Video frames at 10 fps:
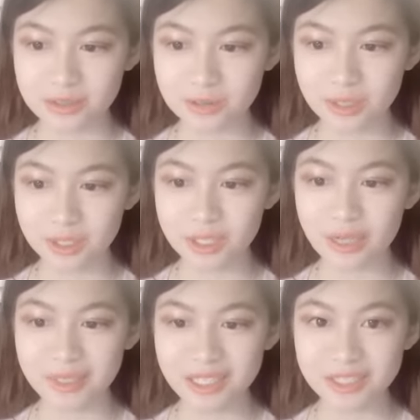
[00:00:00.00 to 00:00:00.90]
strong
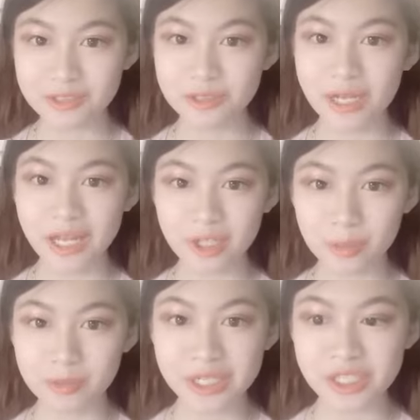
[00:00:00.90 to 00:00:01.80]
ability to handle
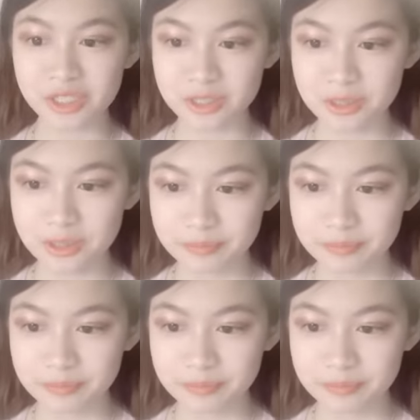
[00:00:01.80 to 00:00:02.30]
pressure.